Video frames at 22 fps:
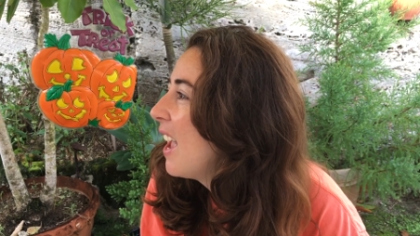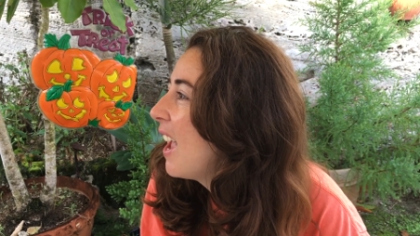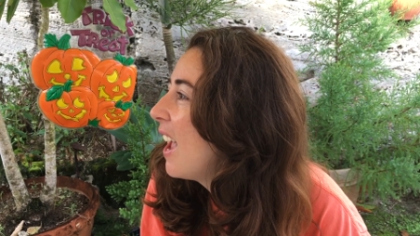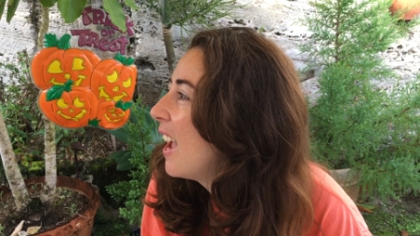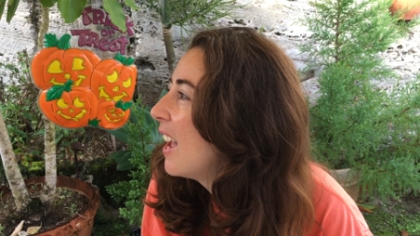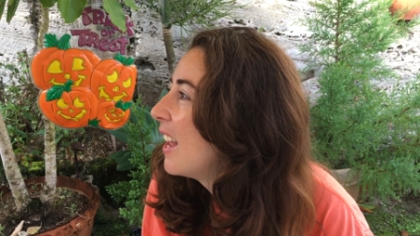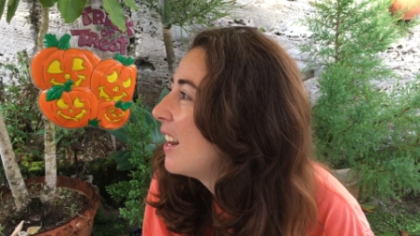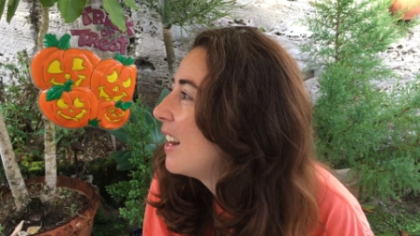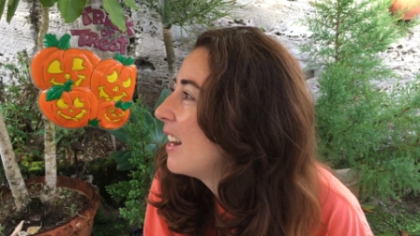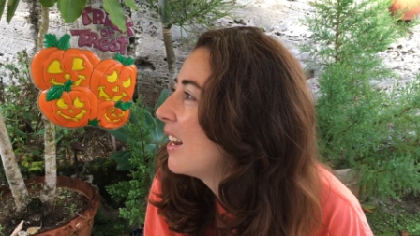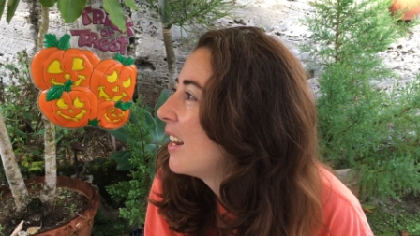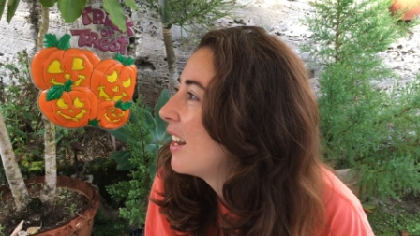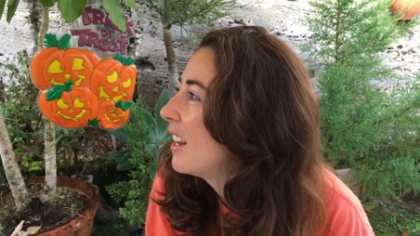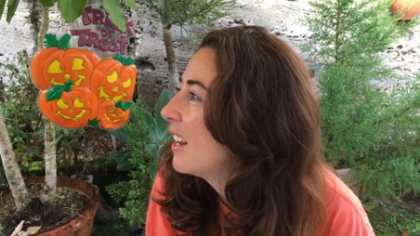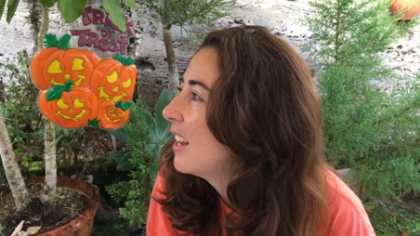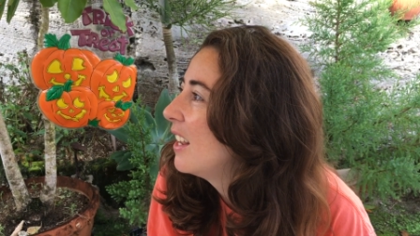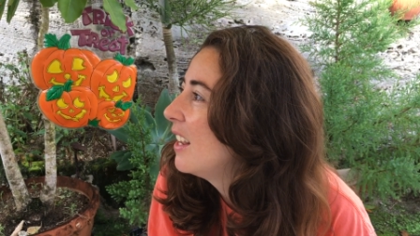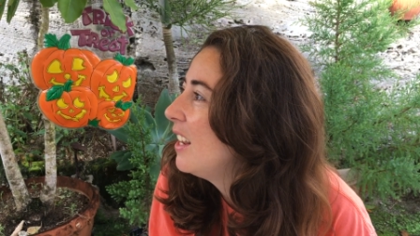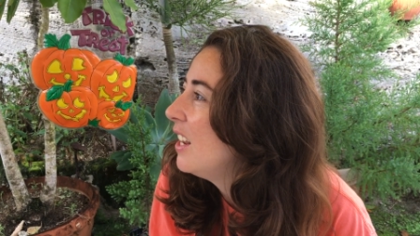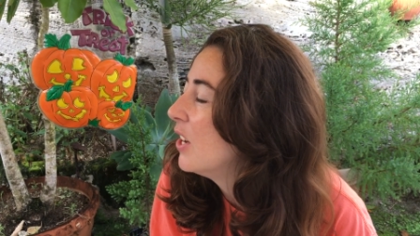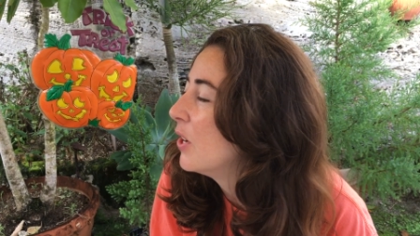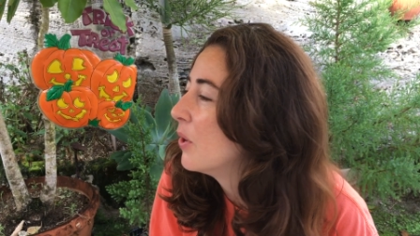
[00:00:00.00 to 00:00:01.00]
And
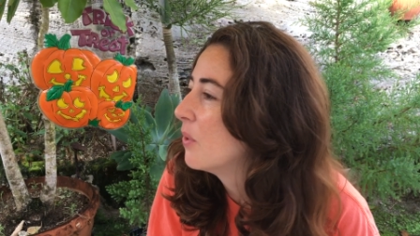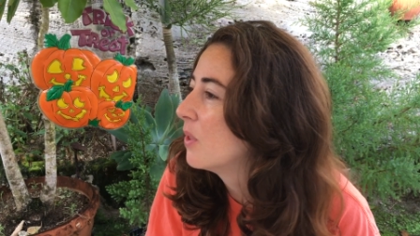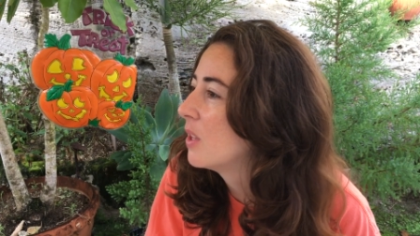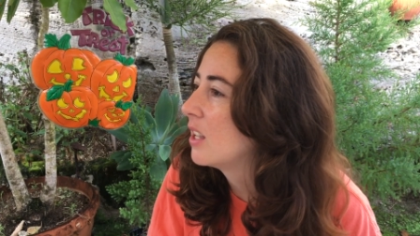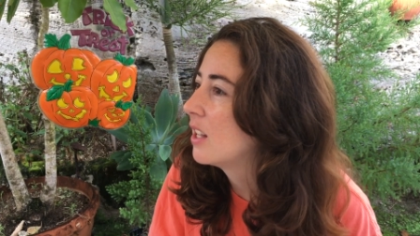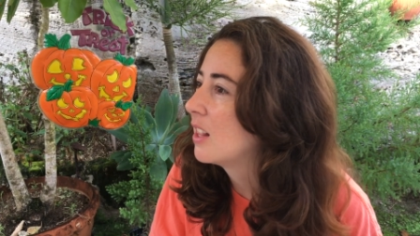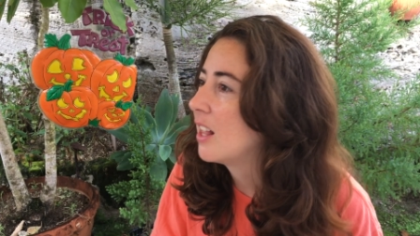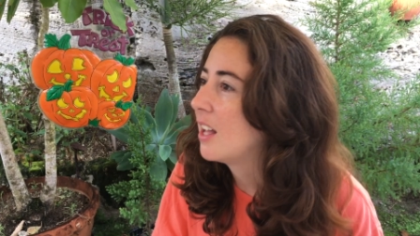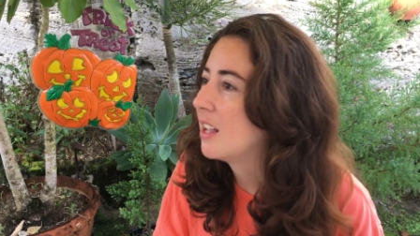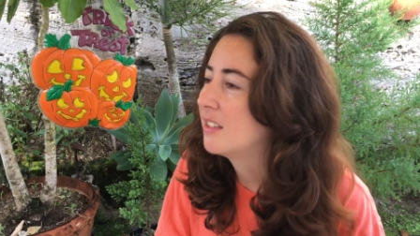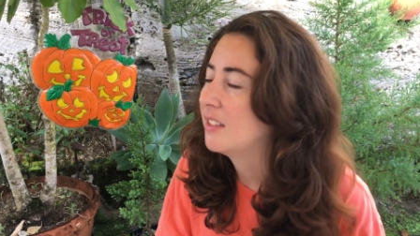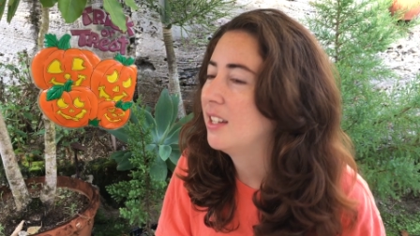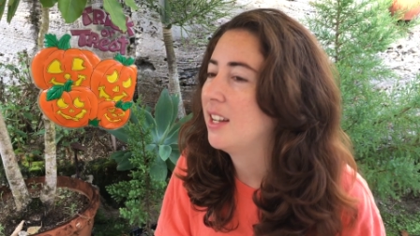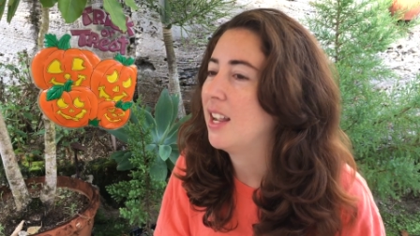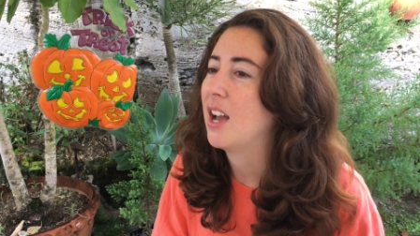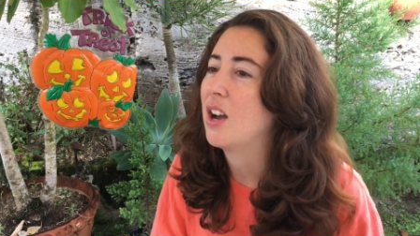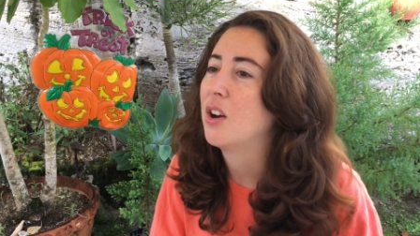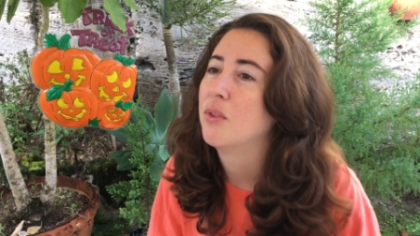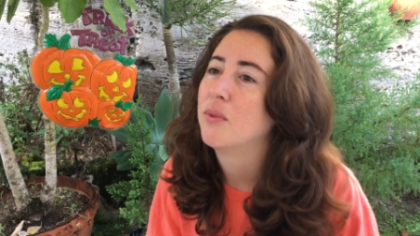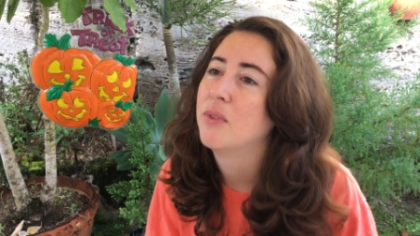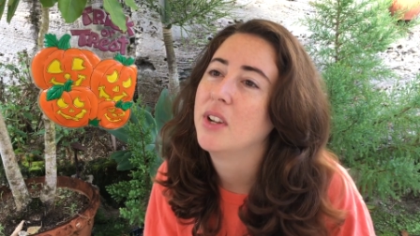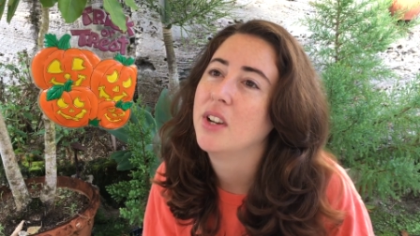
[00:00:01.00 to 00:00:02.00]
the classic
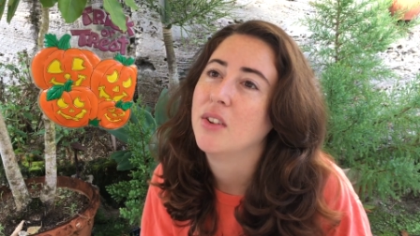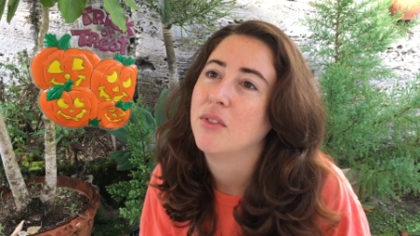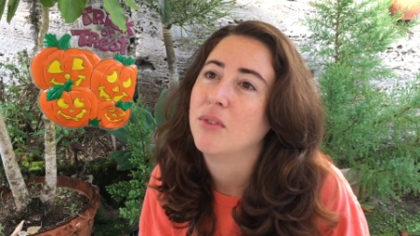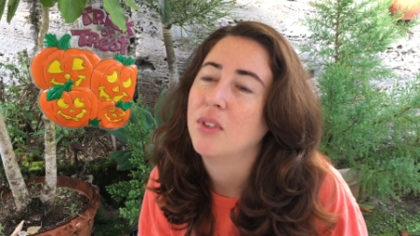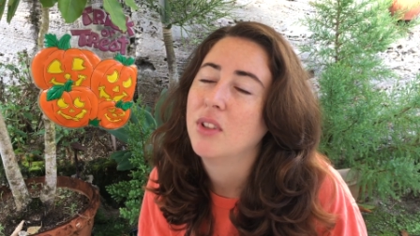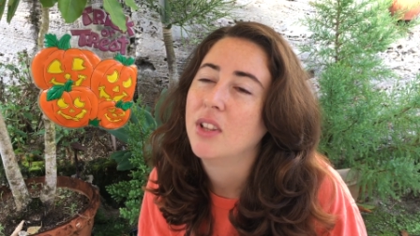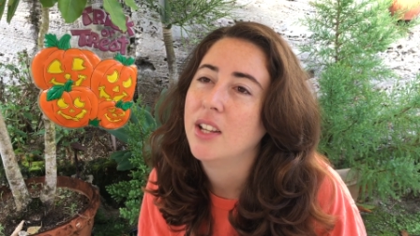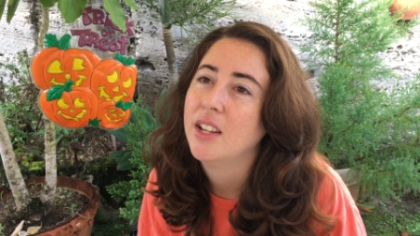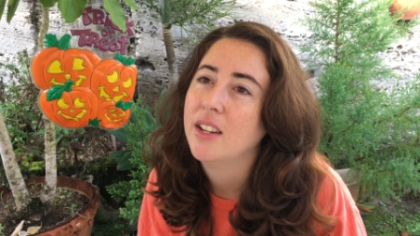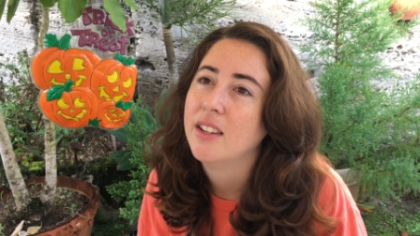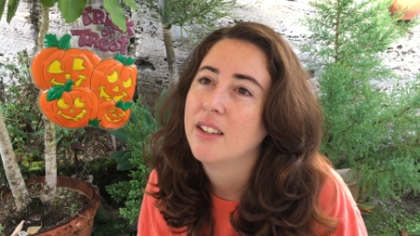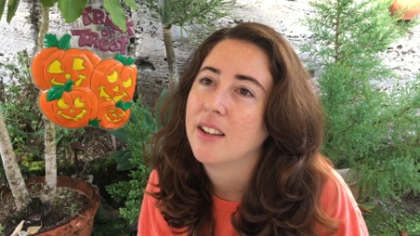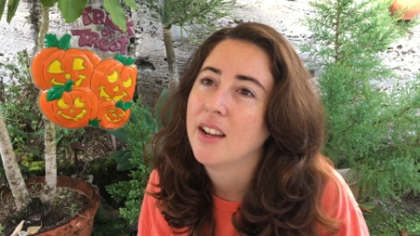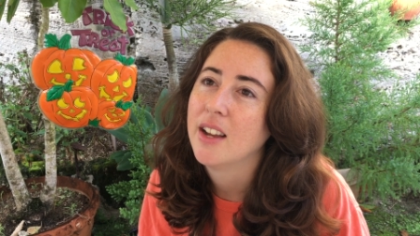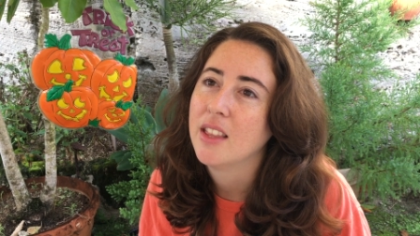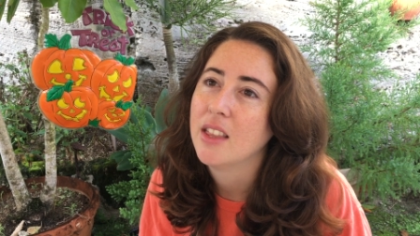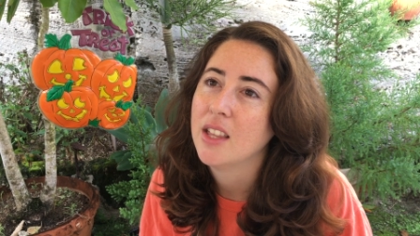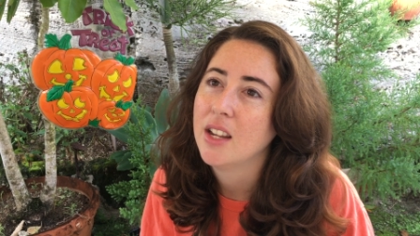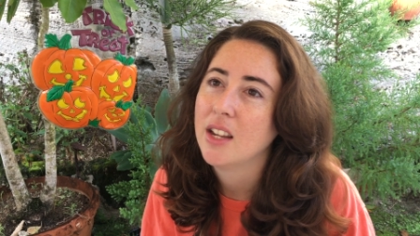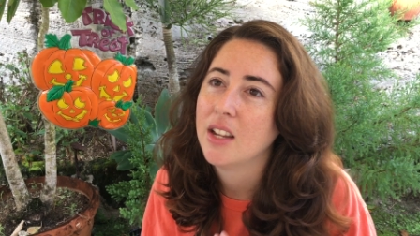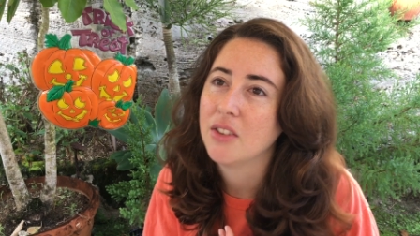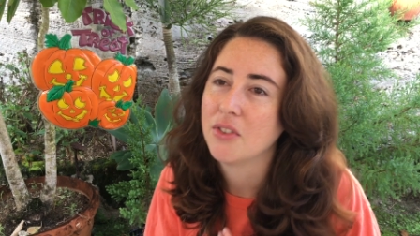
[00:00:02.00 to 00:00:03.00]
outfit of Clint, I
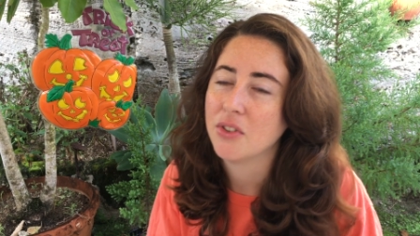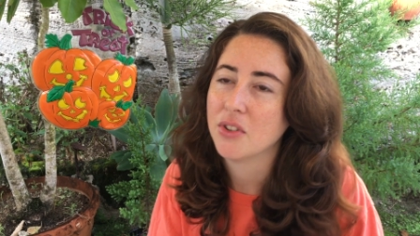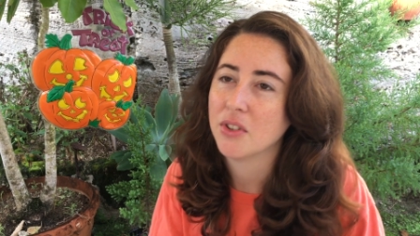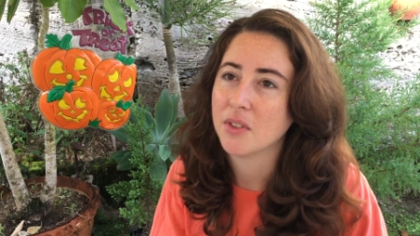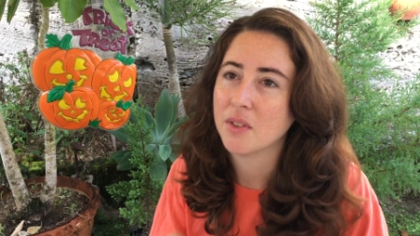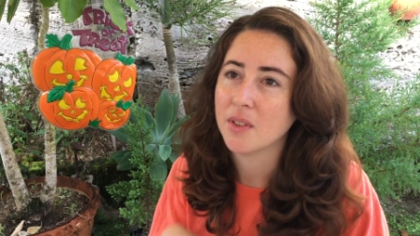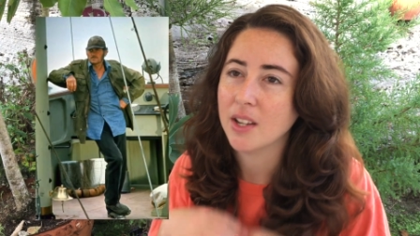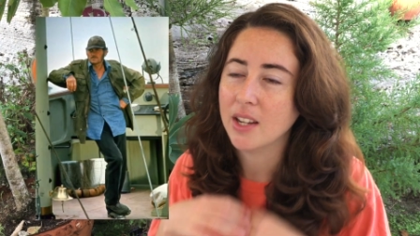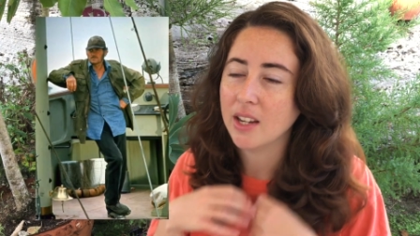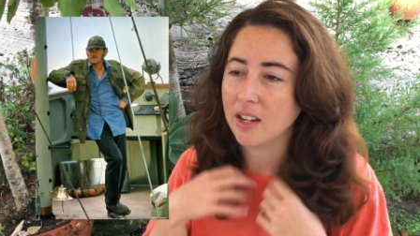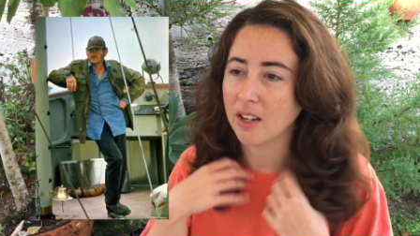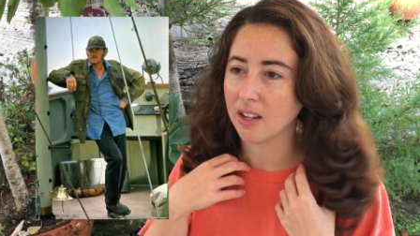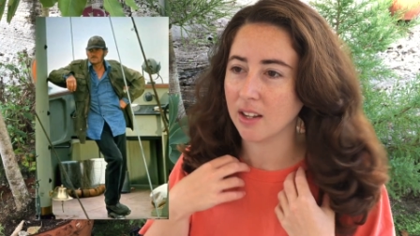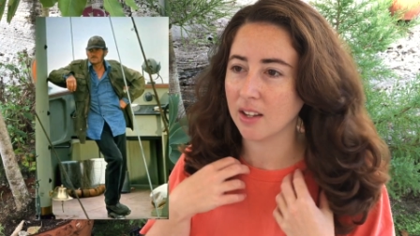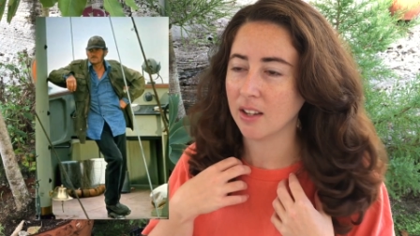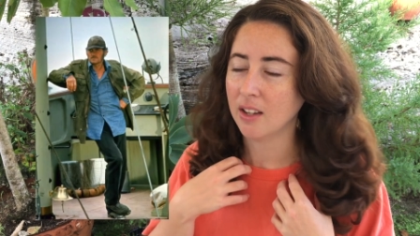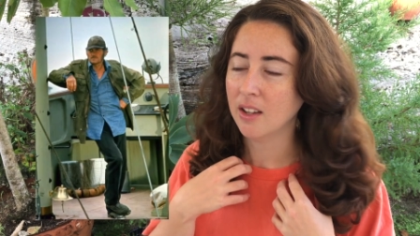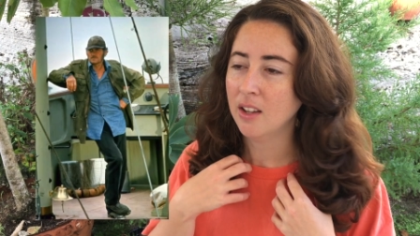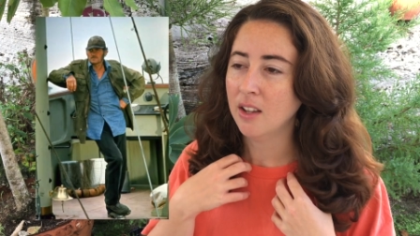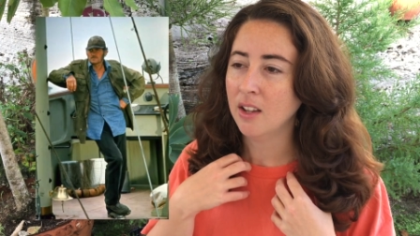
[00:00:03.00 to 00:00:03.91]
think, is just like a